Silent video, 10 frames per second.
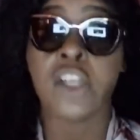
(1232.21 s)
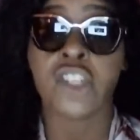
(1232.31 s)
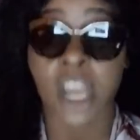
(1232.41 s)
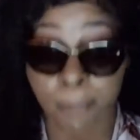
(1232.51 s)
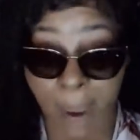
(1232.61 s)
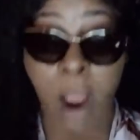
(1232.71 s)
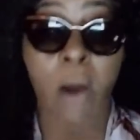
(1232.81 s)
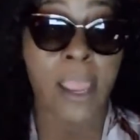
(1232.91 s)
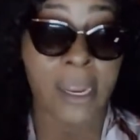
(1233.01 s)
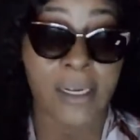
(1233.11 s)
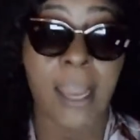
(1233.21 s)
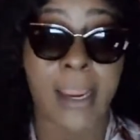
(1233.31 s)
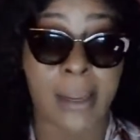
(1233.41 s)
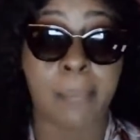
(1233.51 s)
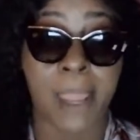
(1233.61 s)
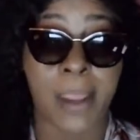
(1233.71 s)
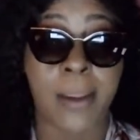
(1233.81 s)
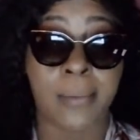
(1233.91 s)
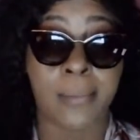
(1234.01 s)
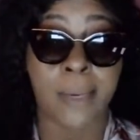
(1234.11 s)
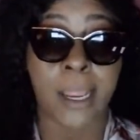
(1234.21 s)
She bald-headed like a man.